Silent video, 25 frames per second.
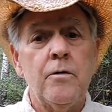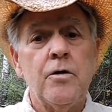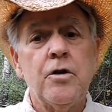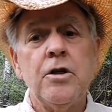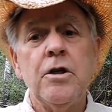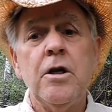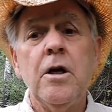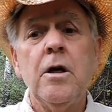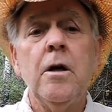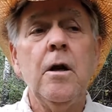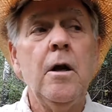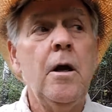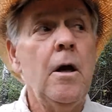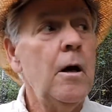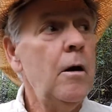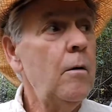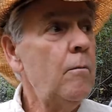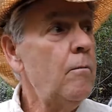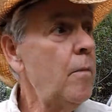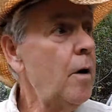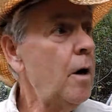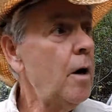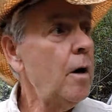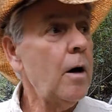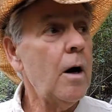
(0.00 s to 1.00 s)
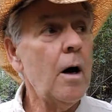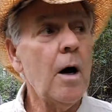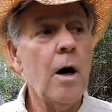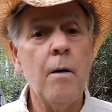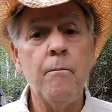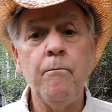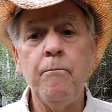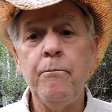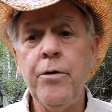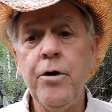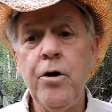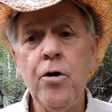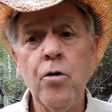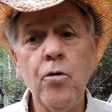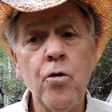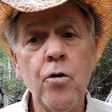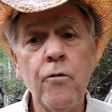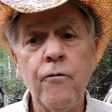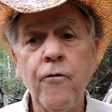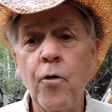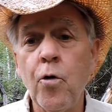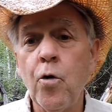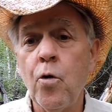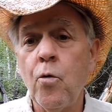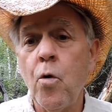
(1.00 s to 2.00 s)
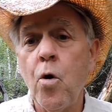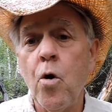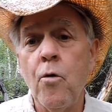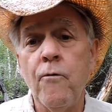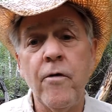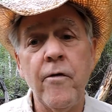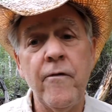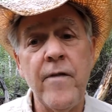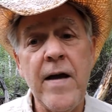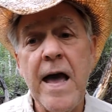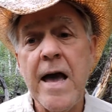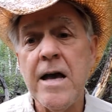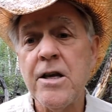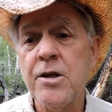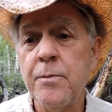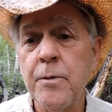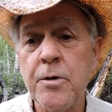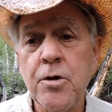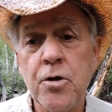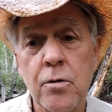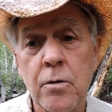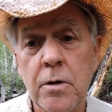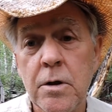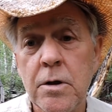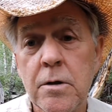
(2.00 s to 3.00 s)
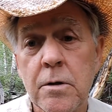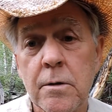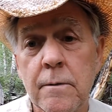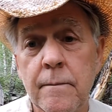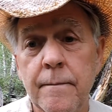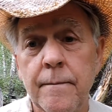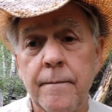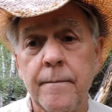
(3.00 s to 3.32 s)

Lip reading: Sitting here among a beautiful grove of aspen trees.